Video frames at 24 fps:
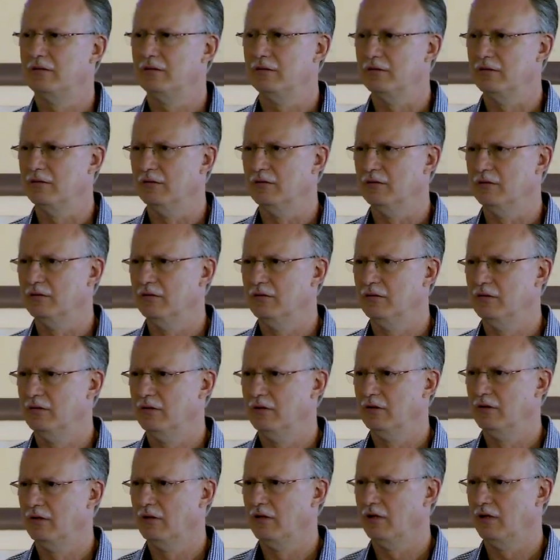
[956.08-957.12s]
to
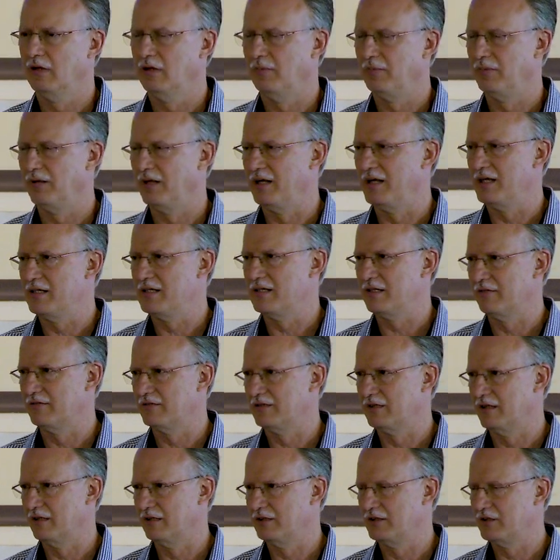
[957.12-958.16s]
a place of
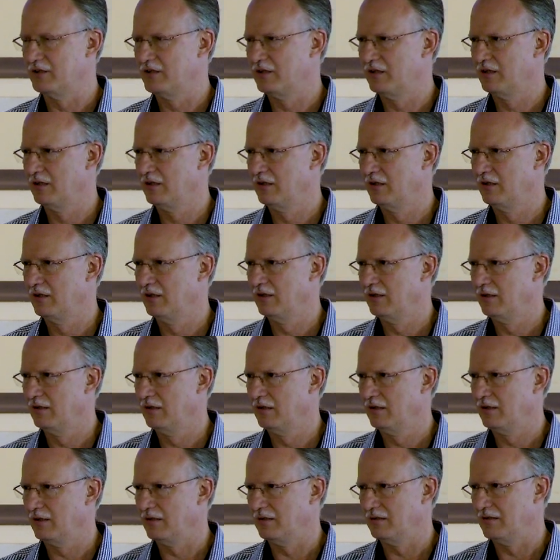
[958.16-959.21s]
such
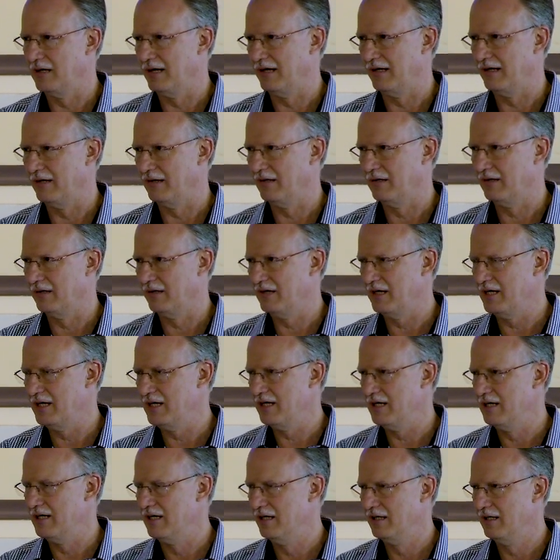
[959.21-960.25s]
dire
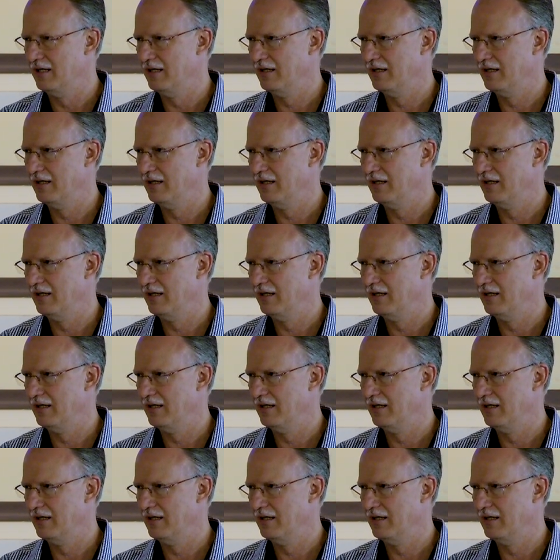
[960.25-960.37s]
need.